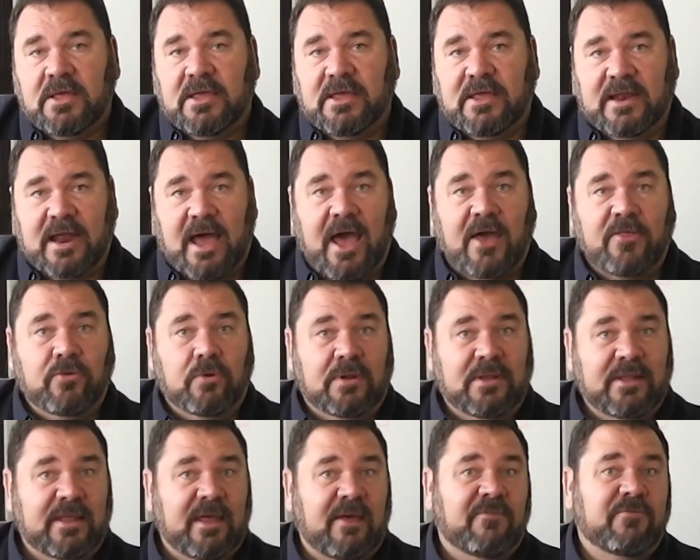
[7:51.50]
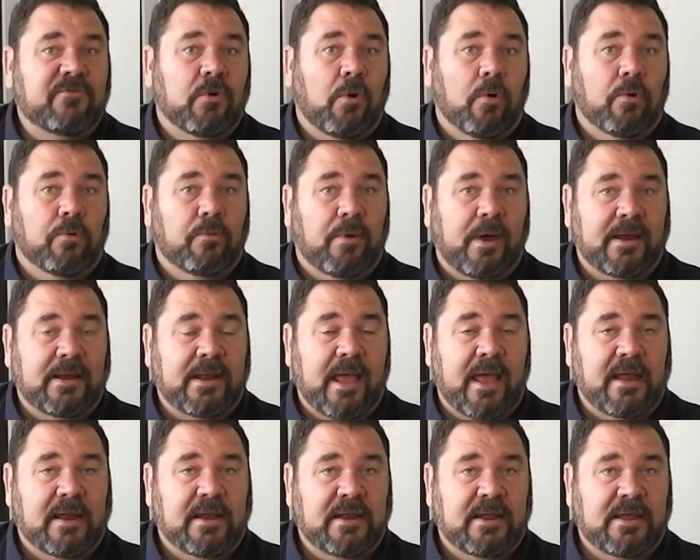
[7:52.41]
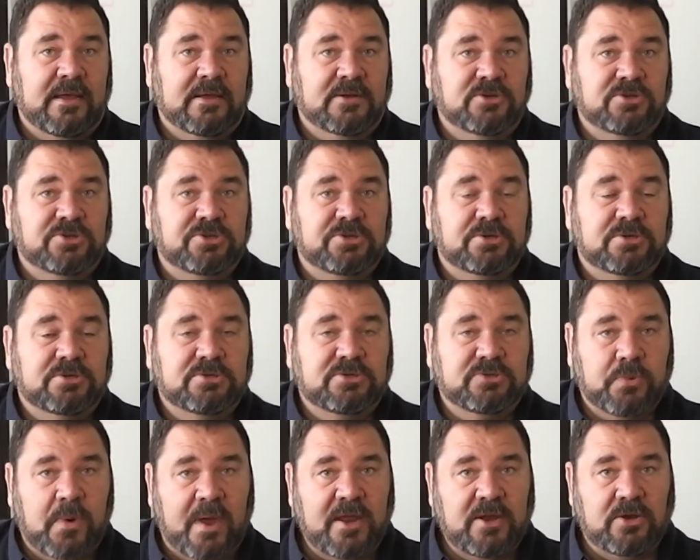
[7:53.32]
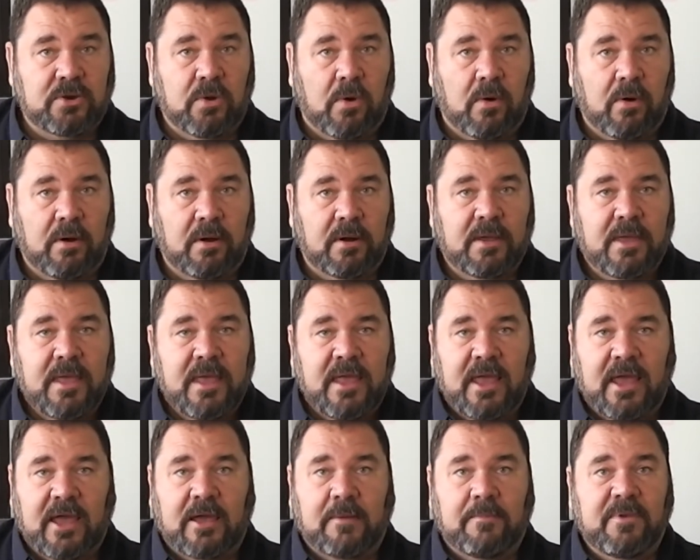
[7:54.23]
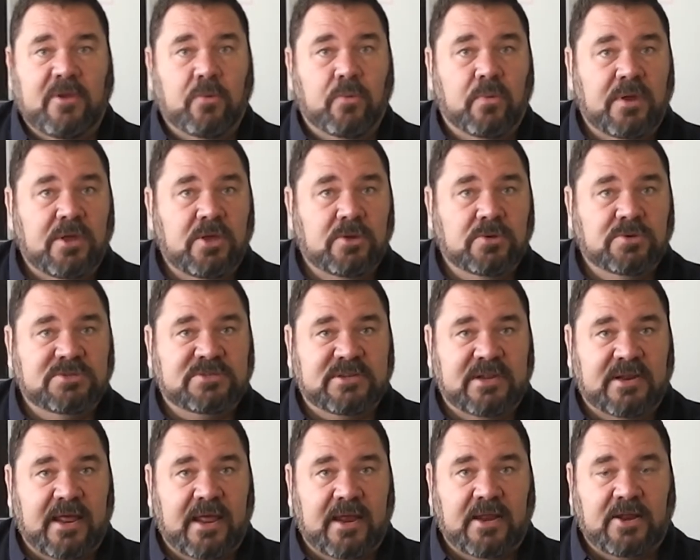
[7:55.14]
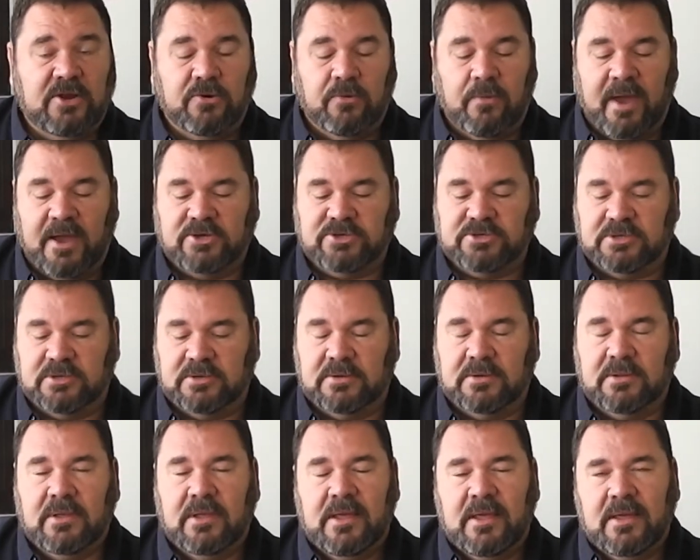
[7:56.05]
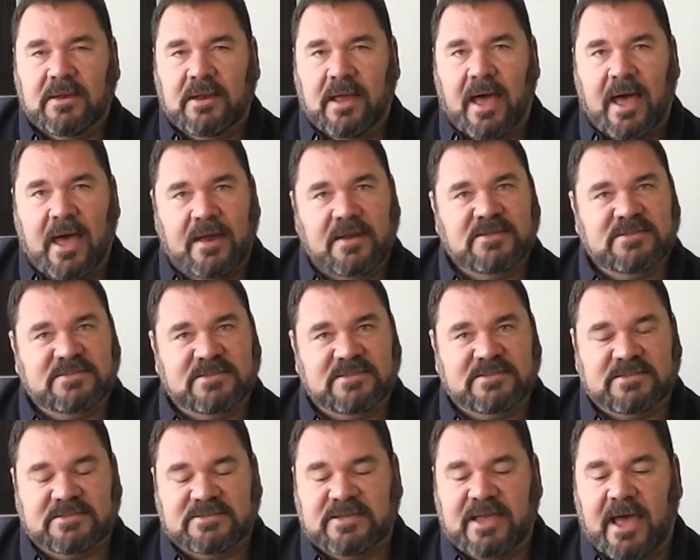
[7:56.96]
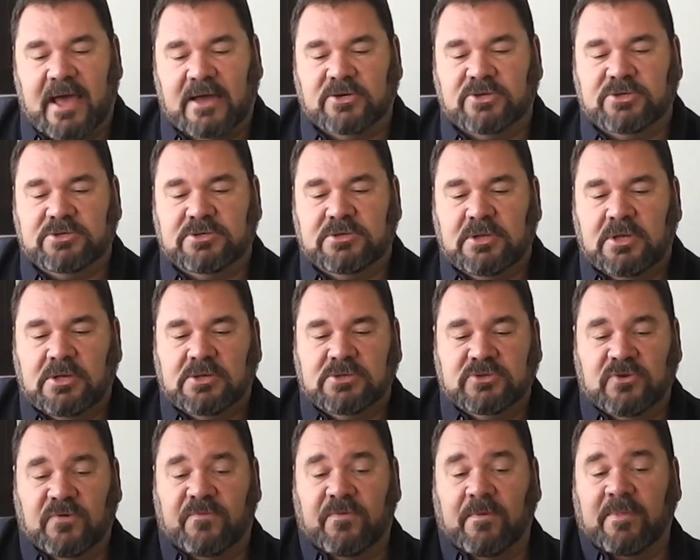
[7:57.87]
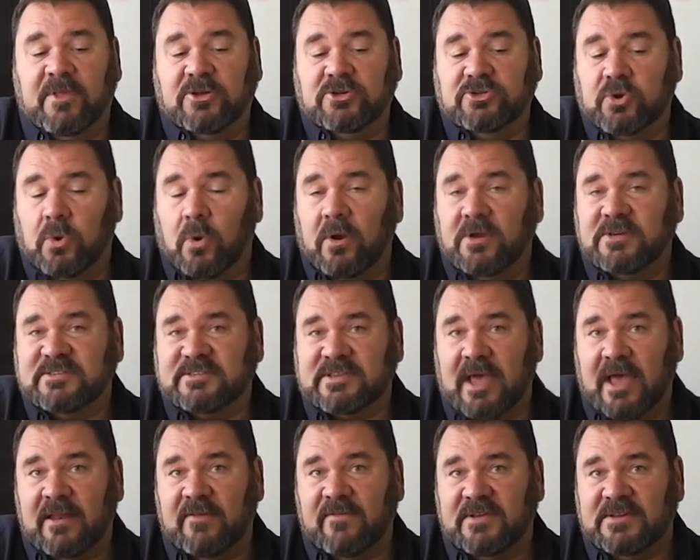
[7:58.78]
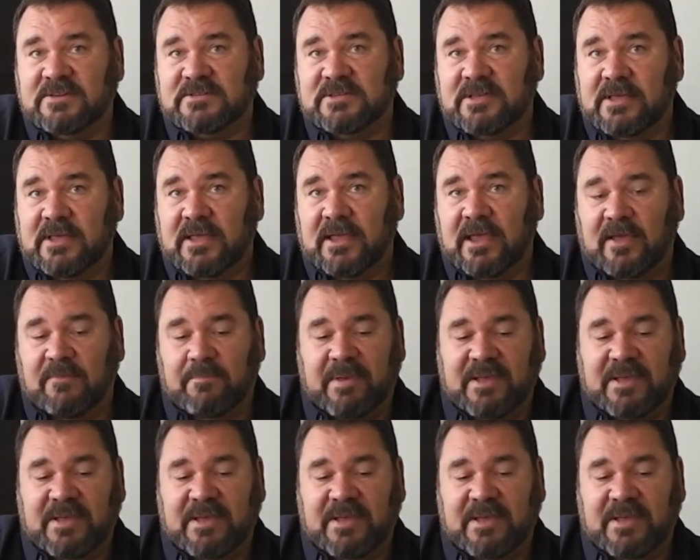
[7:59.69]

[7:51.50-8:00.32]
in either a left or right hand hinge swing door. It can be reused in any direction. Now, how does this attach? So from the door side of it, it